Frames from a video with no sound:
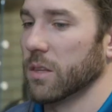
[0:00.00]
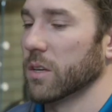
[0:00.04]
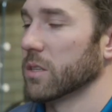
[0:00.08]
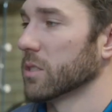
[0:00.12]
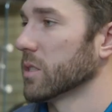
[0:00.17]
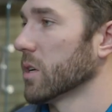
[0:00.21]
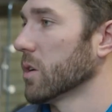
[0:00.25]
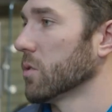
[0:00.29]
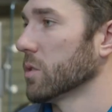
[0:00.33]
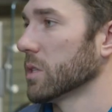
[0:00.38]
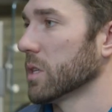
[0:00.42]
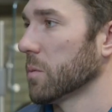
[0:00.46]

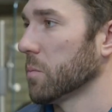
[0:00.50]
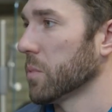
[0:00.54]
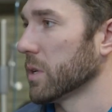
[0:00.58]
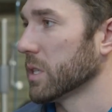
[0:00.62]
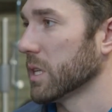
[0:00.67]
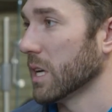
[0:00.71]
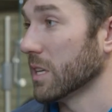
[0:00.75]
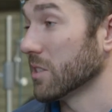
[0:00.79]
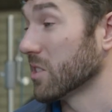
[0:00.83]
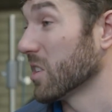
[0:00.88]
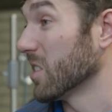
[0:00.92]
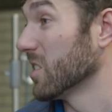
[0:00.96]
There's always a
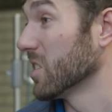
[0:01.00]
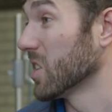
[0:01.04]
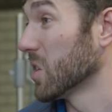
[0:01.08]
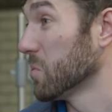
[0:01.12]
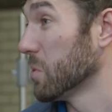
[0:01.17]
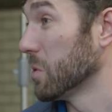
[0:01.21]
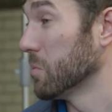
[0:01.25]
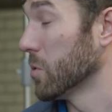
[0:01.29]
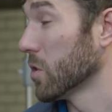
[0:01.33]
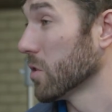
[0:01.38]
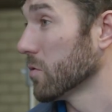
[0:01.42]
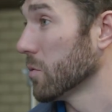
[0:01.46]
little
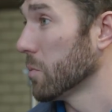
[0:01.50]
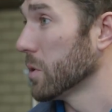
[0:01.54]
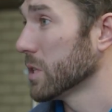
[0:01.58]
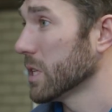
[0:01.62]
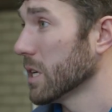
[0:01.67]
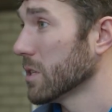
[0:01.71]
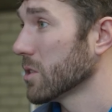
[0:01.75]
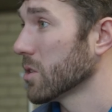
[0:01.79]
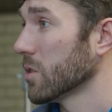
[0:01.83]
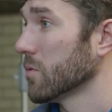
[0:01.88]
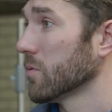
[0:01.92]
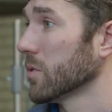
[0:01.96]
bit more of a
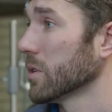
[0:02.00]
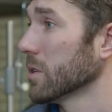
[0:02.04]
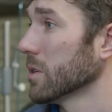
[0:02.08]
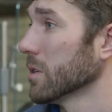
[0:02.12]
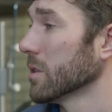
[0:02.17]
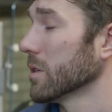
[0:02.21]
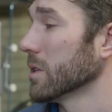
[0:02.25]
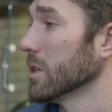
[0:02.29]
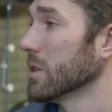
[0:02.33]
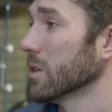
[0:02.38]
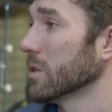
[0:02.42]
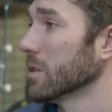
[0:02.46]
potential
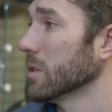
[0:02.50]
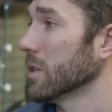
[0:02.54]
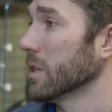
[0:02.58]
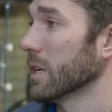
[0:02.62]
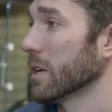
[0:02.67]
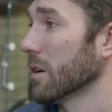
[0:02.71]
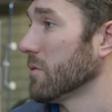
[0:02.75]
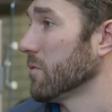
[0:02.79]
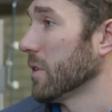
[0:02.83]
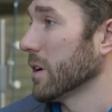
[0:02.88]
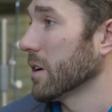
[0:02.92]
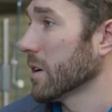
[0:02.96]
for
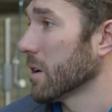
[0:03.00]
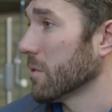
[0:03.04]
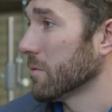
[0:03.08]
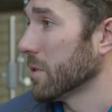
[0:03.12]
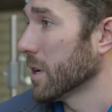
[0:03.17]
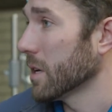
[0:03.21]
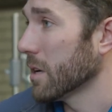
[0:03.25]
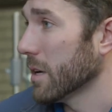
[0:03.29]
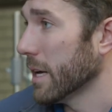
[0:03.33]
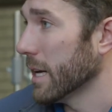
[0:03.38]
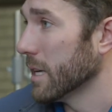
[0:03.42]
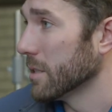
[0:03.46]
like a
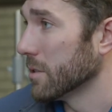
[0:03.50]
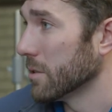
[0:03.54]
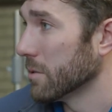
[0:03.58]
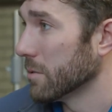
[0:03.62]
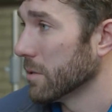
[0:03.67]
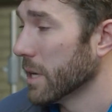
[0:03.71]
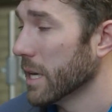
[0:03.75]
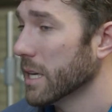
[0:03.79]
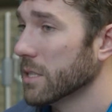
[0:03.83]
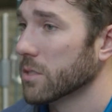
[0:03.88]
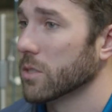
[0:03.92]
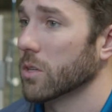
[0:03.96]
fire hazard,
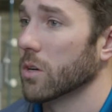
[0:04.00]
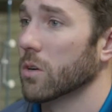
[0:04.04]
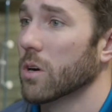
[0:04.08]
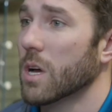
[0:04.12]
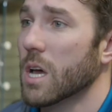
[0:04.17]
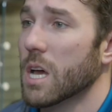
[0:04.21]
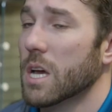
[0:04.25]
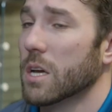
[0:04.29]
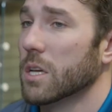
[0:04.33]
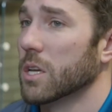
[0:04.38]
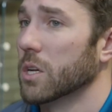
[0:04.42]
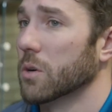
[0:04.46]
right? So
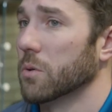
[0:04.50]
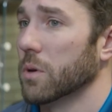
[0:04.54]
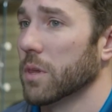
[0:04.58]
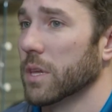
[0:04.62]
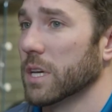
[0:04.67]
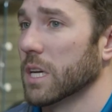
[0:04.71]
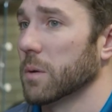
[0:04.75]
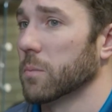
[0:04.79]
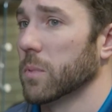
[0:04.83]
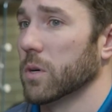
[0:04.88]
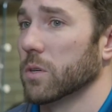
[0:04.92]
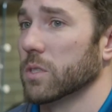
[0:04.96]
we
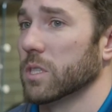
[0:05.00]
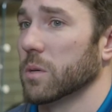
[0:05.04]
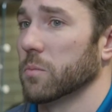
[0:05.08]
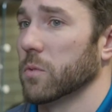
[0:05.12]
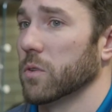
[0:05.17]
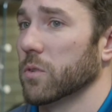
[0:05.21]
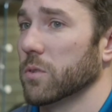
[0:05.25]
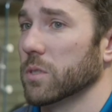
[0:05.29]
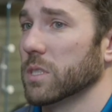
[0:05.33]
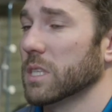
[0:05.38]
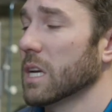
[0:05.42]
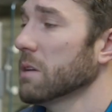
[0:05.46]
think about some
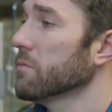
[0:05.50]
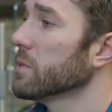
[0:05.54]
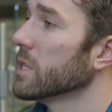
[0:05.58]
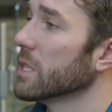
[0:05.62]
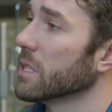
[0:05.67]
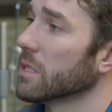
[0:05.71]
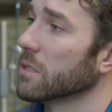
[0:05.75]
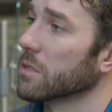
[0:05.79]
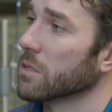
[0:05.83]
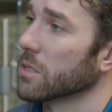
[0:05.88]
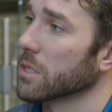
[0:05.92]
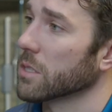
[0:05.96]
of those safety
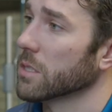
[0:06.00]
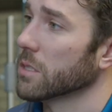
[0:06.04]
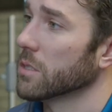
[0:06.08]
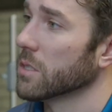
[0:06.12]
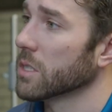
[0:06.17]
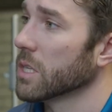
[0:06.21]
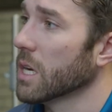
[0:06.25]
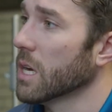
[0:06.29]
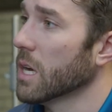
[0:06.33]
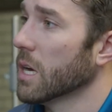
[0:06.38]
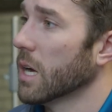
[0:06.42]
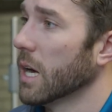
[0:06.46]

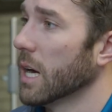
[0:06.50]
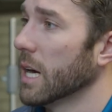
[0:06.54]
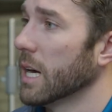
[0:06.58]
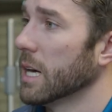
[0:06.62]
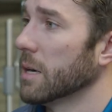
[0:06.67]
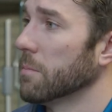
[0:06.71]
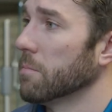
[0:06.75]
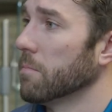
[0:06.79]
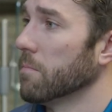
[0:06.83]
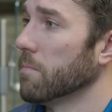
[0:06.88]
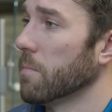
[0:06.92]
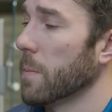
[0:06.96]
concerns,
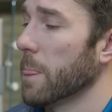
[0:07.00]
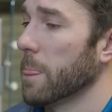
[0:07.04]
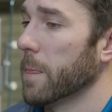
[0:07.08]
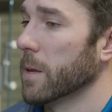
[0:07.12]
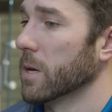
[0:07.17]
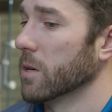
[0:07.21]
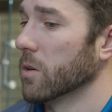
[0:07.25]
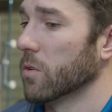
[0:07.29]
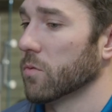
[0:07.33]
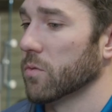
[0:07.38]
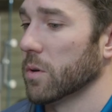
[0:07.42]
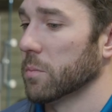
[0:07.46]
from
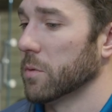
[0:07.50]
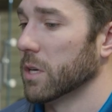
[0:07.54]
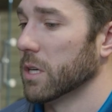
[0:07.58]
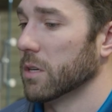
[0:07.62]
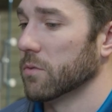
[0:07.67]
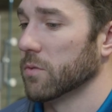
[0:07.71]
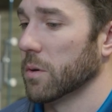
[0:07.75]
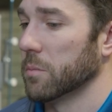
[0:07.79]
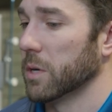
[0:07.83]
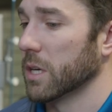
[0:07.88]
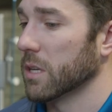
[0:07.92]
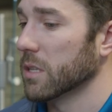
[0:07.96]

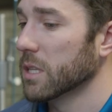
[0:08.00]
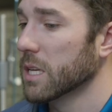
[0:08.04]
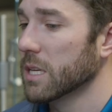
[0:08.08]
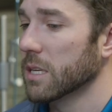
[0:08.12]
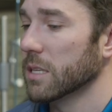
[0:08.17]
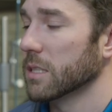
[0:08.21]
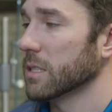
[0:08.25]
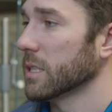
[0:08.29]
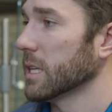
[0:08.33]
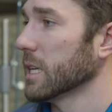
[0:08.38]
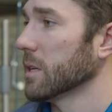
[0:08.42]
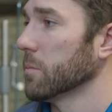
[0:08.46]
a
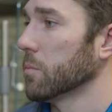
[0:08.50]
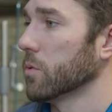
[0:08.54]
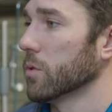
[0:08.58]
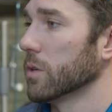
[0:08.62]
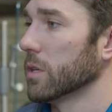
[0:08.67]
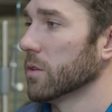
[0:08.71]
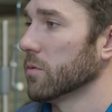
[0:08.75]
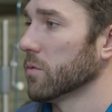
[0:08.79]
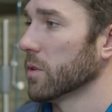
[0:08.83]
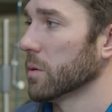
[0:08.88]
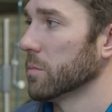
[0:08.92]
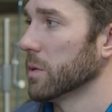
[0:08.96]
cleaning
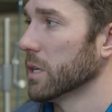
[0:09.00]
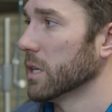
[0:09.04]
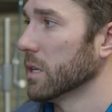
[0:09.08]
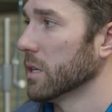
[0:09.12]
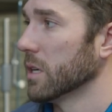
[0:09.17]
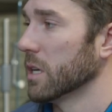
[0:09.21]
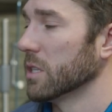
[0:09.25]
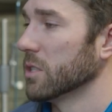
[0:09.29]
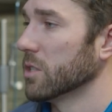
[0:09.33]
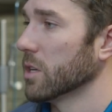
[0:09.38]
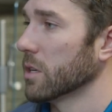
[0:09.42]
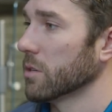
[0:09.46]
standpoint, from
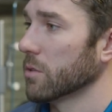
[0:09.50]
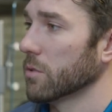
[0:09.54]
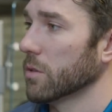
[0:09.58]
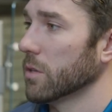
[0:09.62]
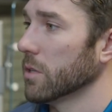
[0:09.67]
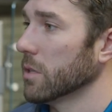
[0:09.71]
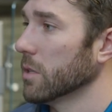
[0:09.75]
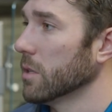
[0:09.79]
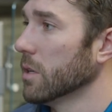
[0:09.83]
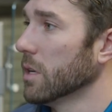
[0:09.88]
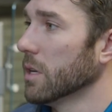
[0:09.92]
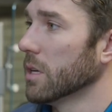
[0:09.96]
a
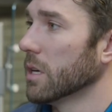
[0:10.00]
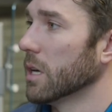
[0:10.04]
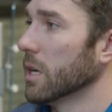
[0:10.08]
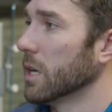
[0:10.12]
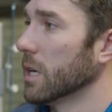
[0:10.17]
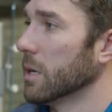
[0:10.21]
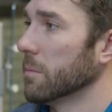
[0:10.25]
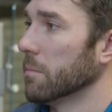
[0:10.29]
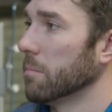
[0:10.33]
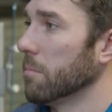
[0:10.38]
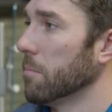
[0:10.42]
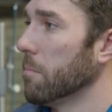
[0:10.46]
general
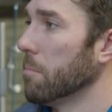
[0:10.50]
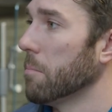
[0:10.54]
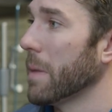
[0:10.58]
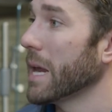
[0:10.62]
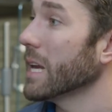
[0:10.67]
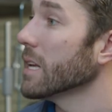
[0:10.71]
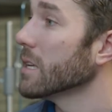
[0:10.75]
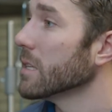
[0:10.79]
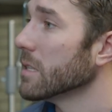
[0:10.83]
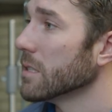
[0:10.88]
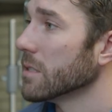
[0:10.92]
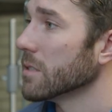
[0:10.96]

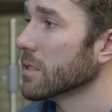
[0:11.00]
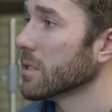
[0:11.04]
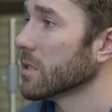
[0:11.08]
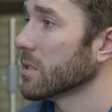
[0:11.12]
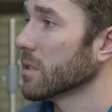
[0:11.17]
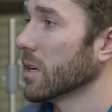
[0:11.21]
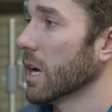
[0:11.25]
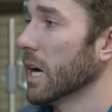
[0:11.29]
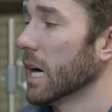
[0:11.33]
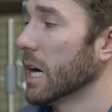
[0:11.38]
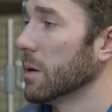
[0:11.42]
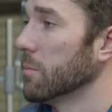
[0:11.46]

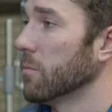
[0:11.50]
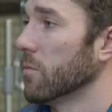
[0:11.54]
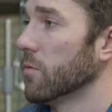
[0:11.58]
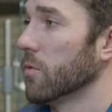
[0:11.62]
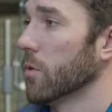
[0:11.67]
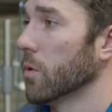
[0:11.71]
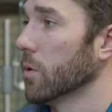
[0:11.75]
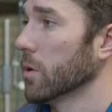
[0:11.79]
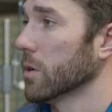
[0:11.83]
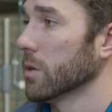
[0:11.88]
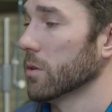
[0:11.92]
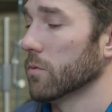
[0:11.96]
maintenance
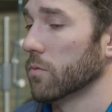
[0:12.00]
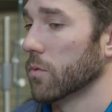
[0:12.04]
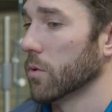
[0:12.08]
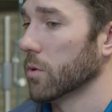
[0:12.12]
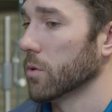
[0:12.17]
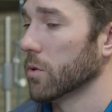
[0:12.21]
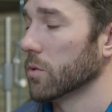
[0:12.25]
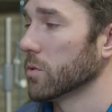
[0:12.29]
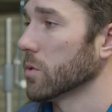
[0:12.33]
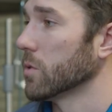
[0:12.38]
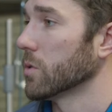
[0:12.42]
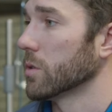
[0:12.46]
for
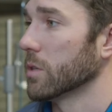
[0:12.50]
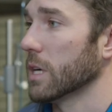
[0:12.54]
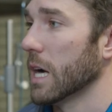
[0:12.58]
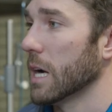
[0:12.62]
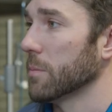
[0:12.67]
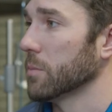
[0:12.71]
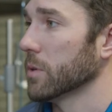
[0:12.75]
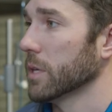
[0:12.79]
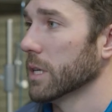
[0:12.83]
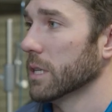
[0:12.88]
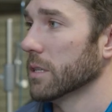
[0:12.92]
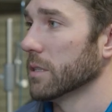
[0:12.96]
those owner
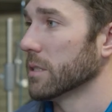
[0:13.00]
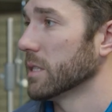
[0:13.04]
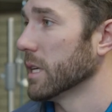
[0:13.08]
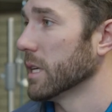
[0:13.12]
operators.